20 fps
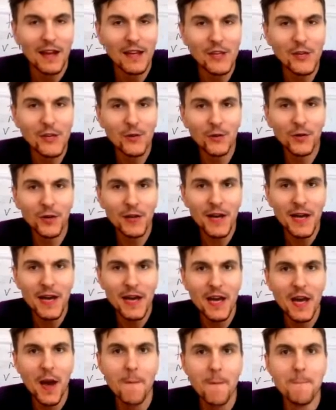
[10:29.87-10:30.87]
you're going to
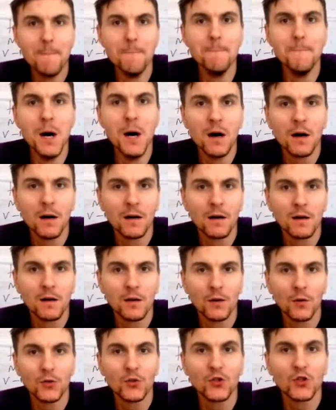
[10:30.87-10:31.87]
hear M
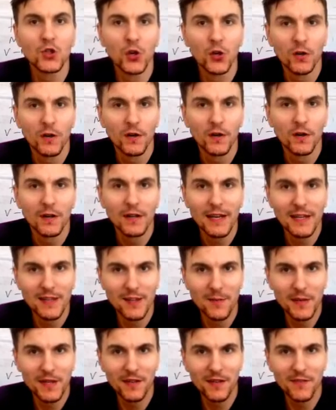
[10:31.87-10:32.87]
or T in the
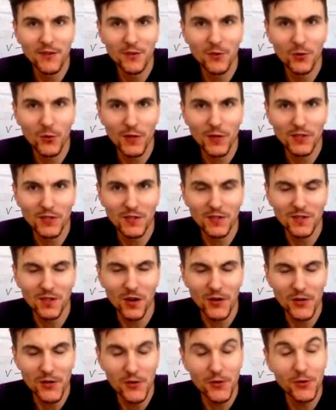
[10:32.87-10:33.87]
middle of your questions, aren't you?